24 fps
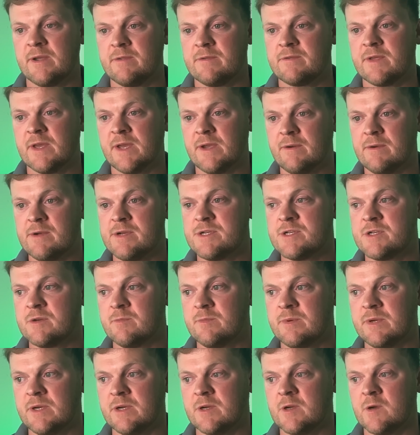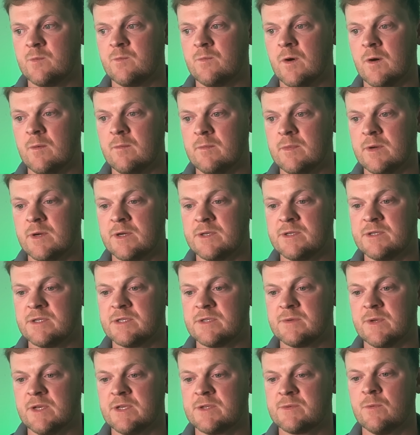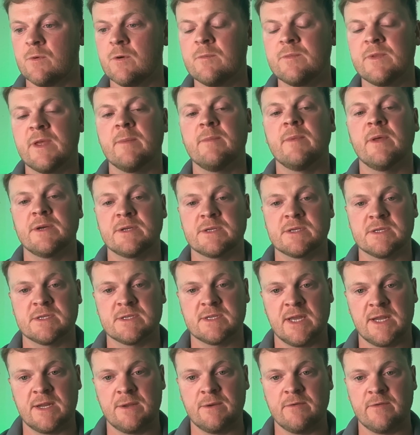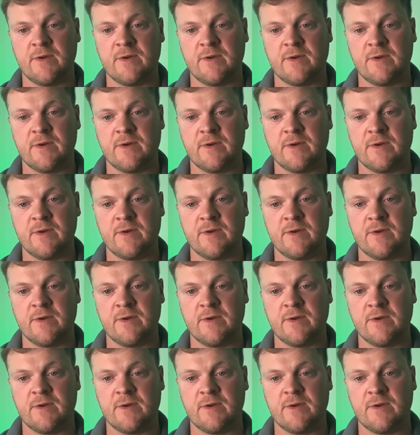in theory, should be a good one because it's warmed up nice and steady.